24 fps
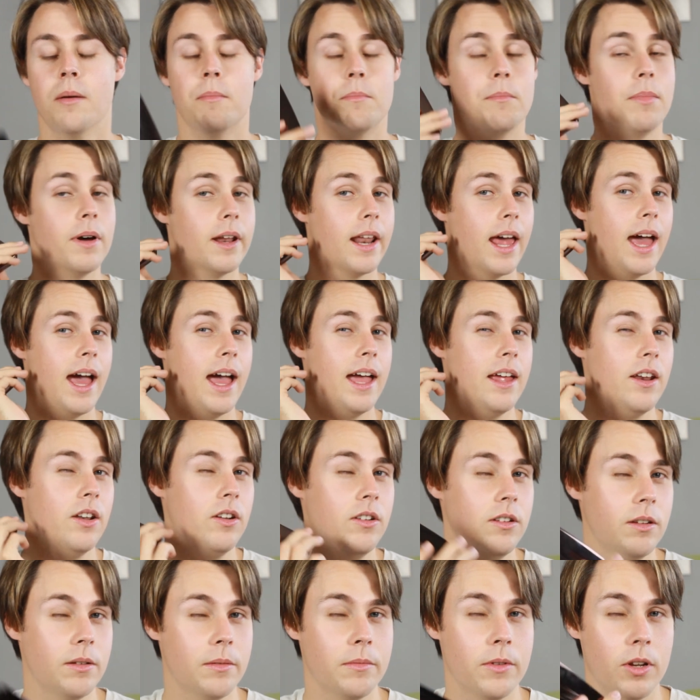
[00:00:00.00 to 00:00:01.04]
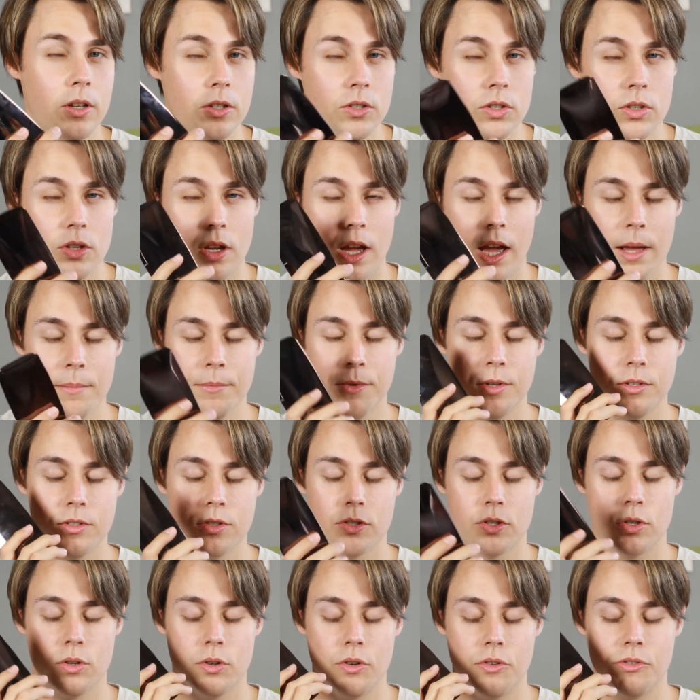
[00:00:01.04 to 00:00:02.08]
but I'm not
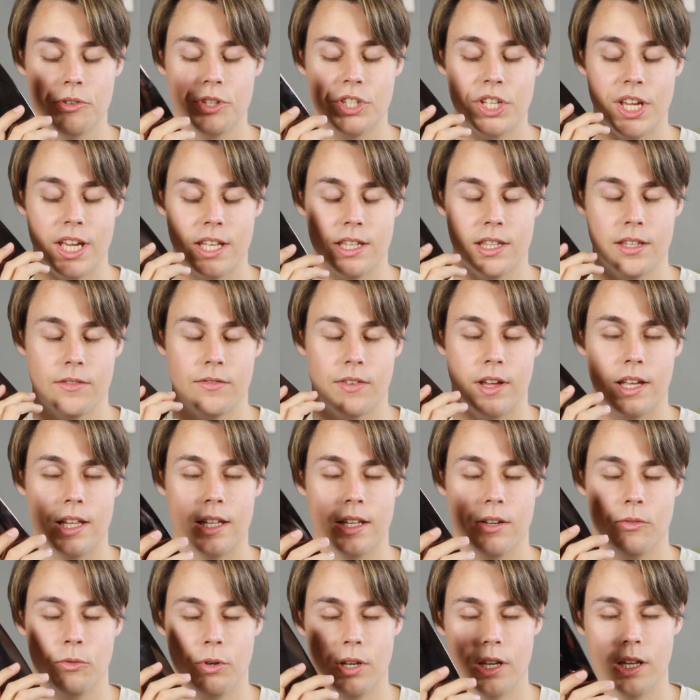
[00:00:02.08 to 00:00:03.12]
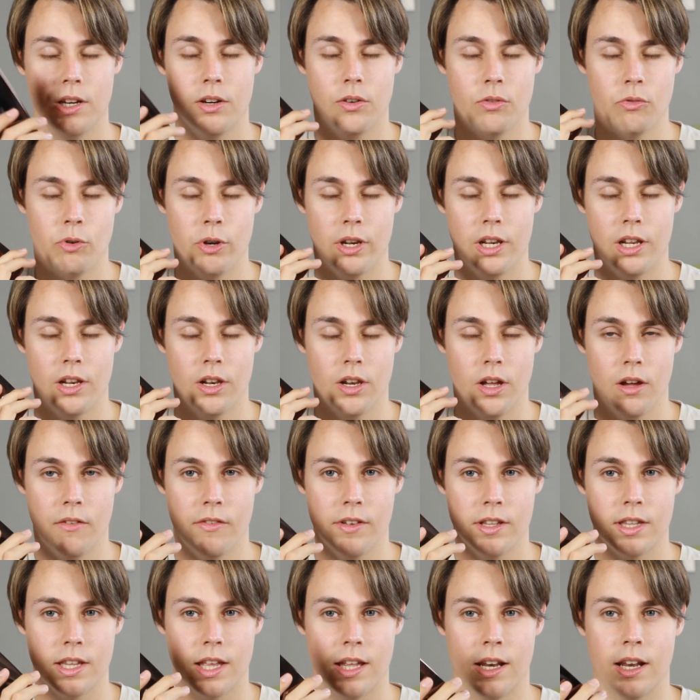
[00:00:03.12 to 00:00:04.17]
sure yet if I really, really love
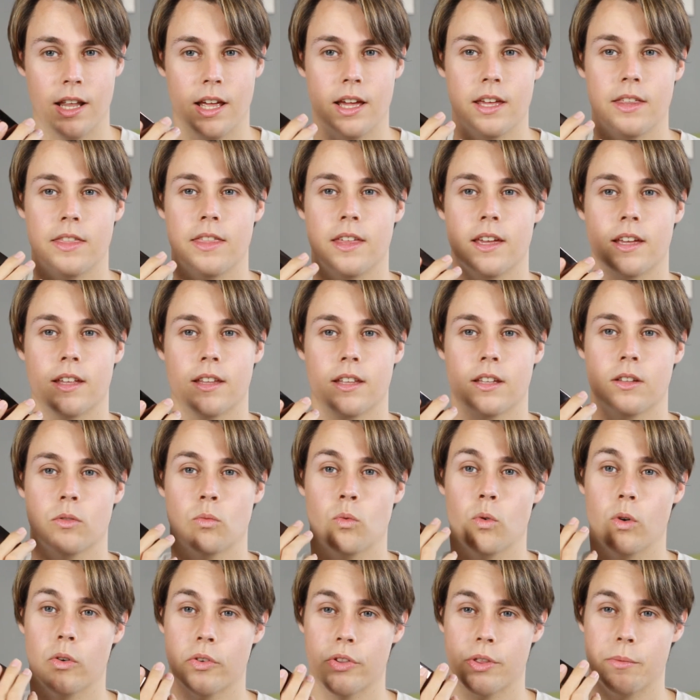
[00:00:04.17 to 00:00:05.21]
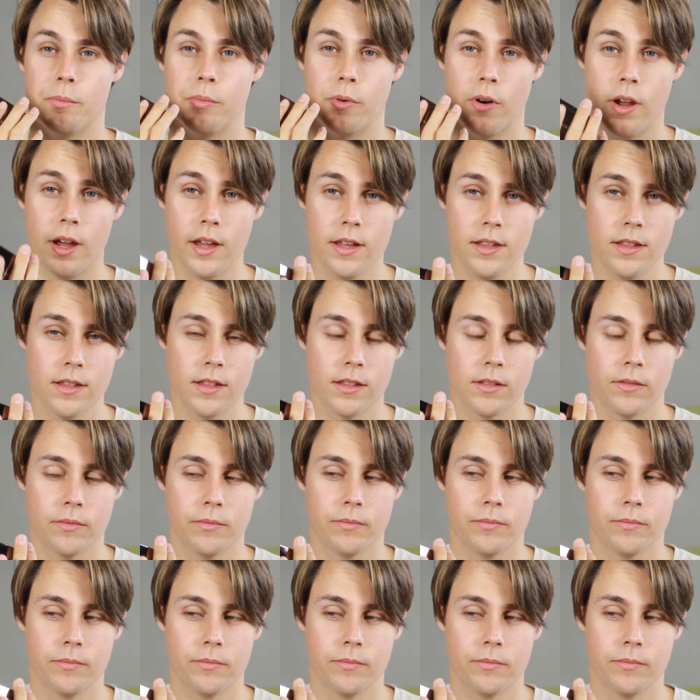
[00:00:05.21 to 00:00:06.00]
it, and I think it's worth the price.